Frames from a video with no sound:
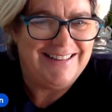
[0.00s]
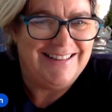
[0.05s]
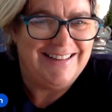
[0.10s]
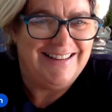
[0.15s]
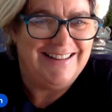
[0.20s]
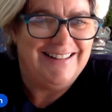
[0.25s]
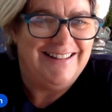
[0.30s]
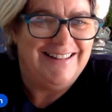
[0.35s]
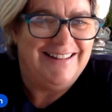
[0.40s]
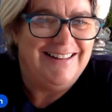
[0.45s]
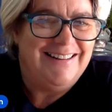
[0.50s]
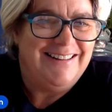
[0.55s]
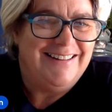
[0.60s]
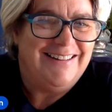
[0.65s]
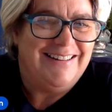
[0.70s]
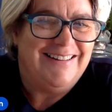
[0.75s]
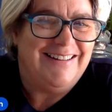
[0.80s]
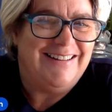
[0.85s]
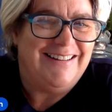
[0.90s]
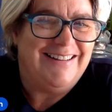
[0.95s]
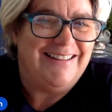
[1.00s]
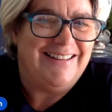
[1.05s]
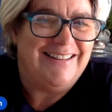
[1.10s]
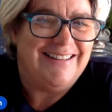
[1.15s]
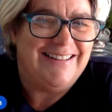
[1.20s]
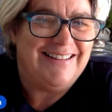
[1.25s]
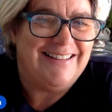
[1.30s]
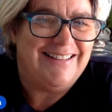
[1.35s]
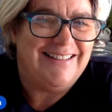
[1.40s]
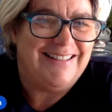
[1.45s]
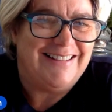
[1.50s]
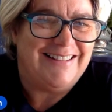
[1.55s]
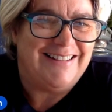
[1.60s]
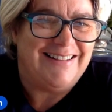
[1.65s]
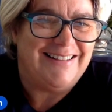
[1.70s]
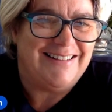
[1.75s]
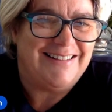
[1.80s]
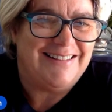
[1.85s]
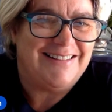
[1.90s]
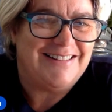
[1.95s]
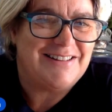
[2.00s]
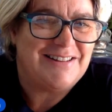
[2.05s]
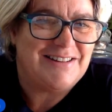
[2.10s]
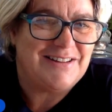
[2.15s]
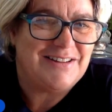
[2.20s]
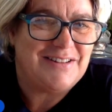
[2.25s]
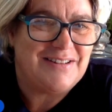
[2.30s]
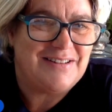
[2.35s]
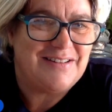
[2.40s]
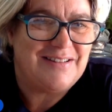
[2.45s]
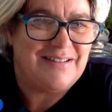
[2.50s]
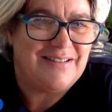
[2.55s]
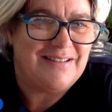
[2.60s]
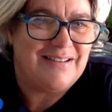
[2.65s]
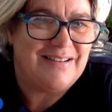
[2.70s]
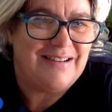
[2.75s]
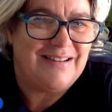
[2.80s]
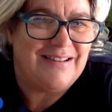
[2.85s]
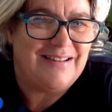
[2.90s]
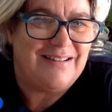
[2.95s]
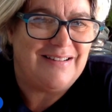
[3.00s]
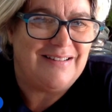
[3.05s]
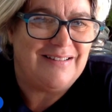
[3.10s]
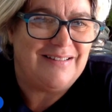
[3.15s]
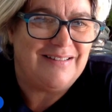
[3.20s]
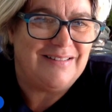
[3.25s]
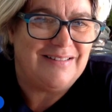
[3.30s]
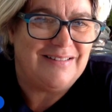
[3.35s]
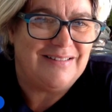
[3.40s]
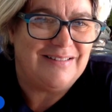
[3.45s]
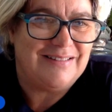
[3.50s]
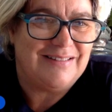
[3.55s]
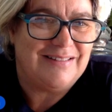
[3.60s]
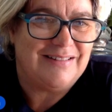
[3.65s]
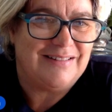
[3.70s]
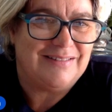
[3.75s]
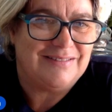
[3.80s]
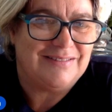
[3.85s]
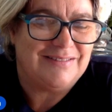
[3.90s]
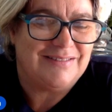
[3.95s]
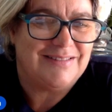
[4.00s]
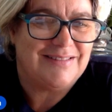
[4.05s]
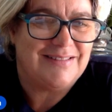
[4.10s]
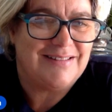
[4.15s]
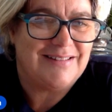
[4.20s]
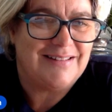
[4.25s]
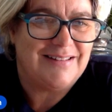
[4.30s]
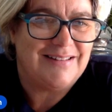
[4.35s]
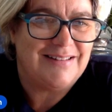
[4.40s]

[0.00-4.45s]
[no speech]